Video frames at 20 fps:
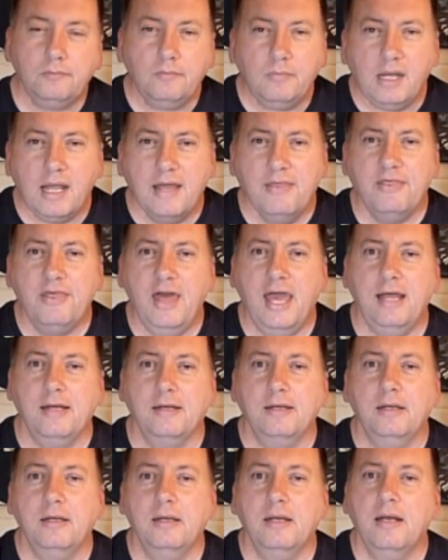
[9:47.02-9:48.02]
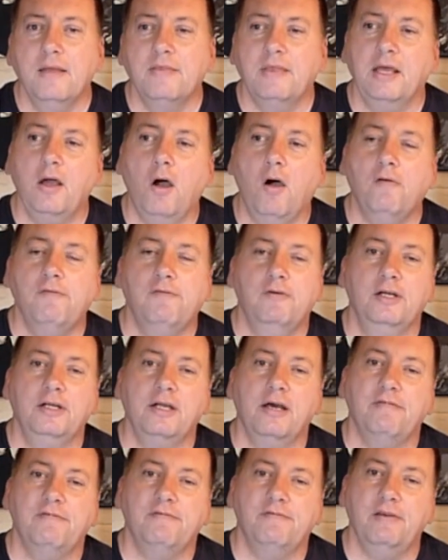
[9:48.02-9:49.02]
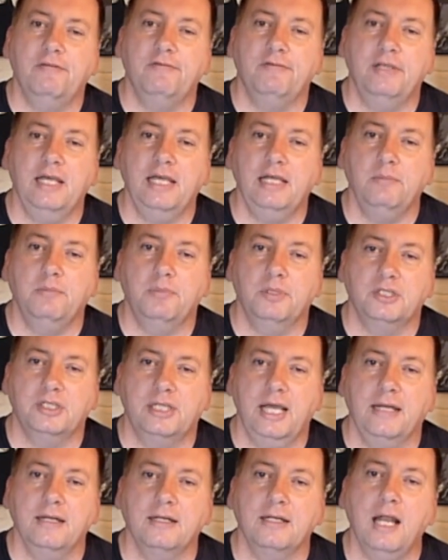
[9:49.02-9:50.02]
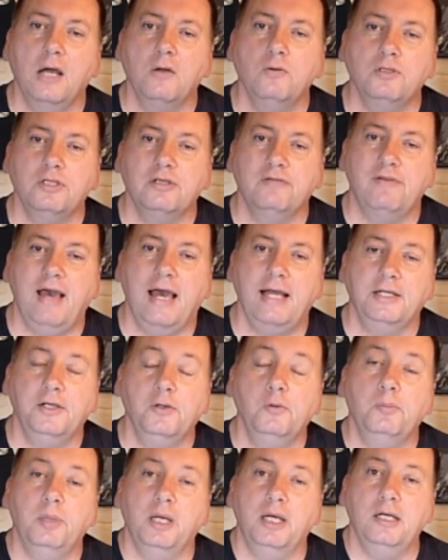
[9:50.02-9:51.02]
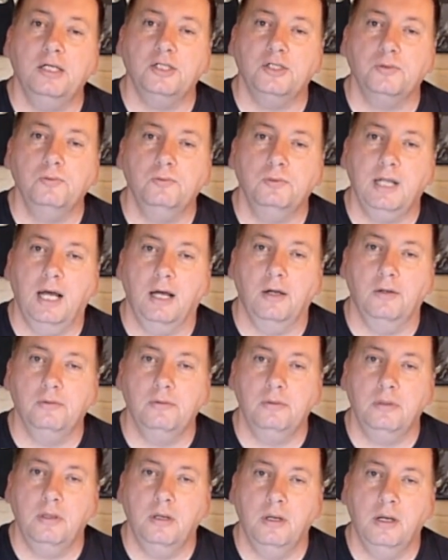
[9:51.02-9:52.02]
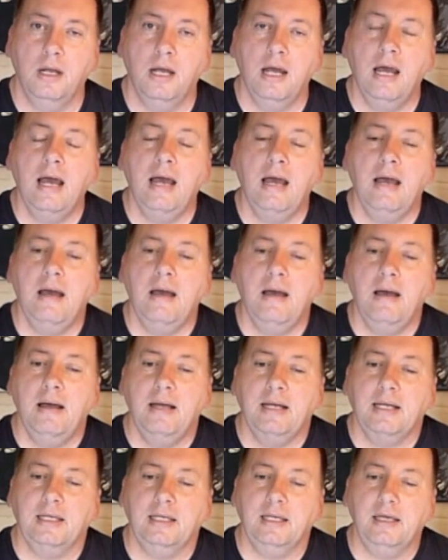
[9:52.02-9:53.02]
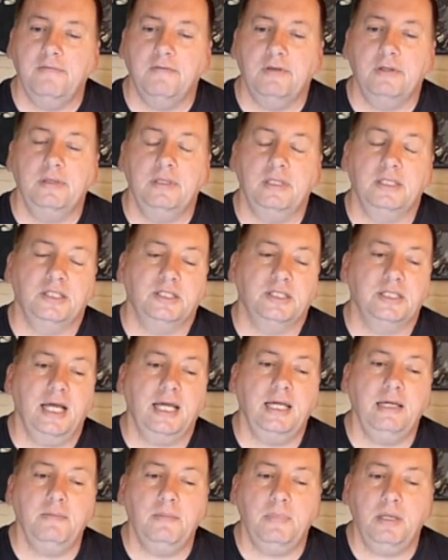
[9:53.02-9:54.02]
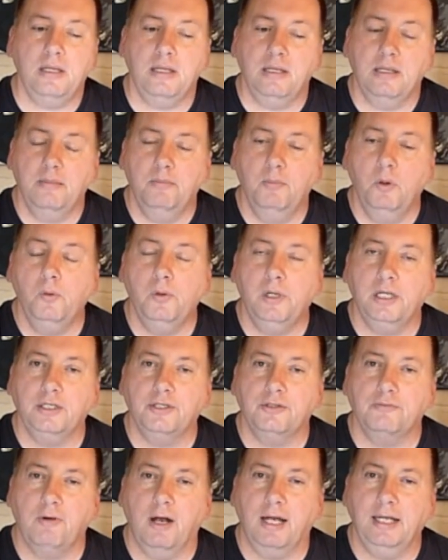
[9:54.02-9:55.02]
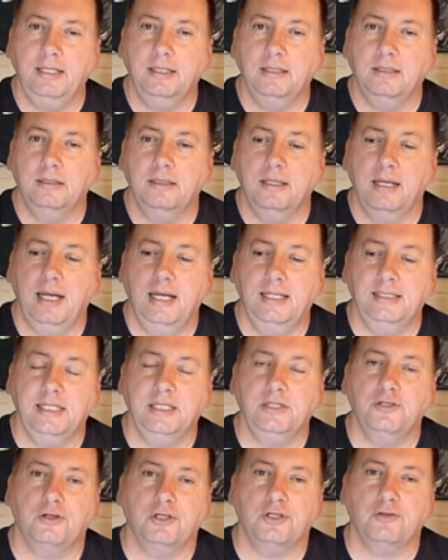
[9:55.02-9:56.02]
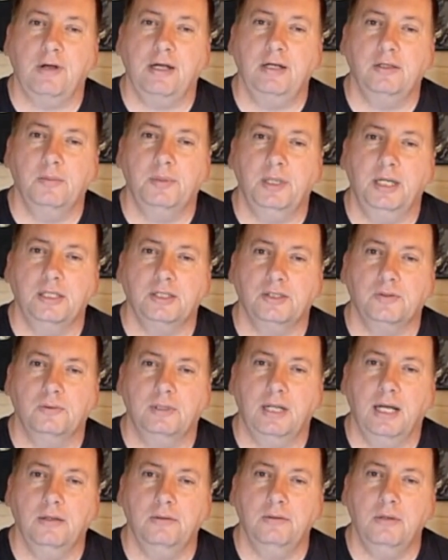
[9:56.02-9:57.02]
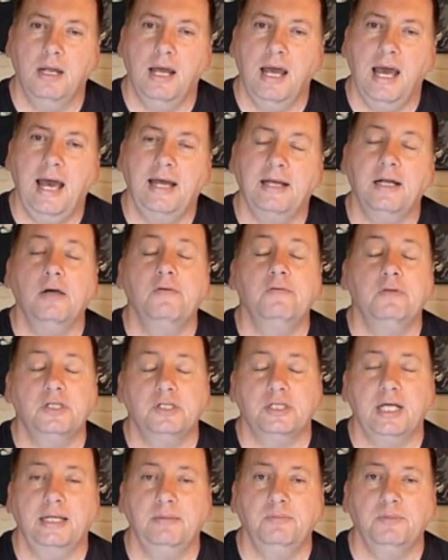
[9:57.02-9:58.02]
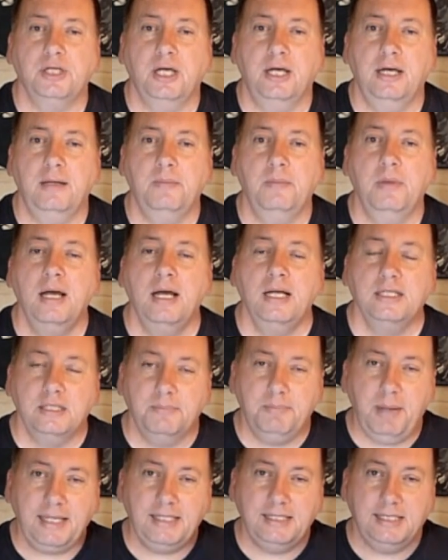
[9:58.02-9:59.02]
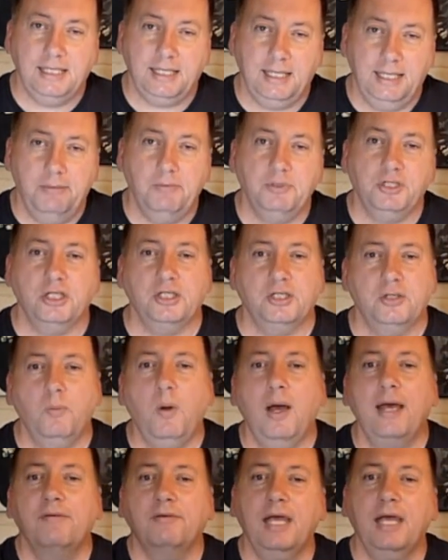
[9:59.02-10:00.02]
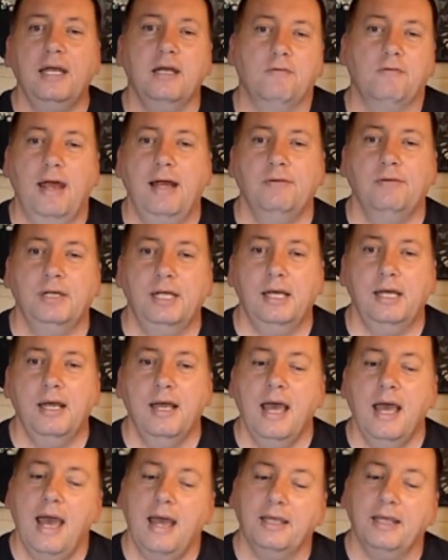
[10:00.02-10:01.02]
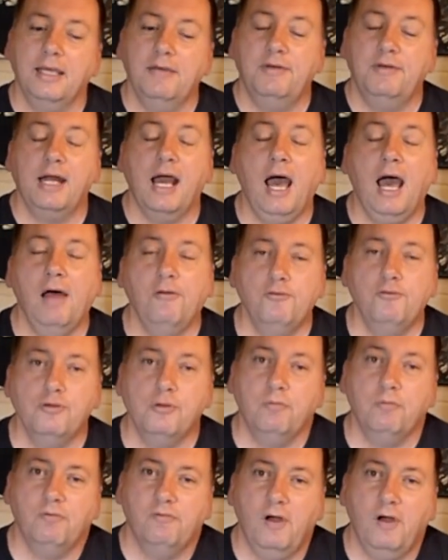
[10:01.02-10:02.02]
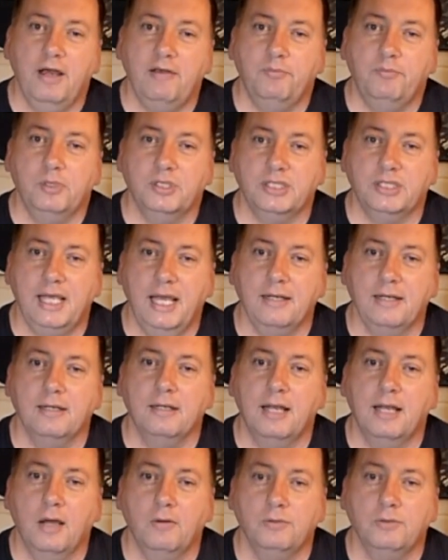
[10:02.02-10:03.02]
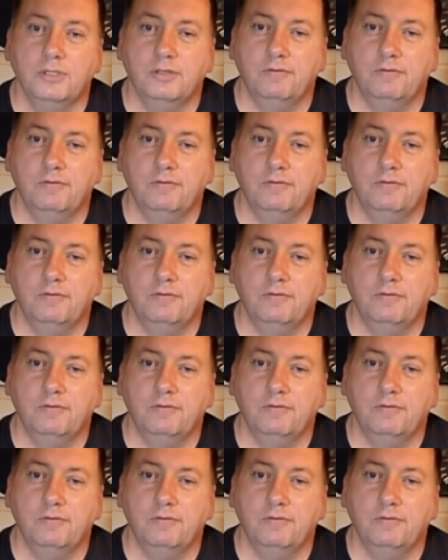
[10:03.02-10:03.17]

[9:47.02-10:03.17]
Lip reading: and then they offered a 15% loan to value personal loan given the same mortgage rate as interest rate on the personal loan and over the same term. So basically it was just a way of getting around it and giving 105% loan to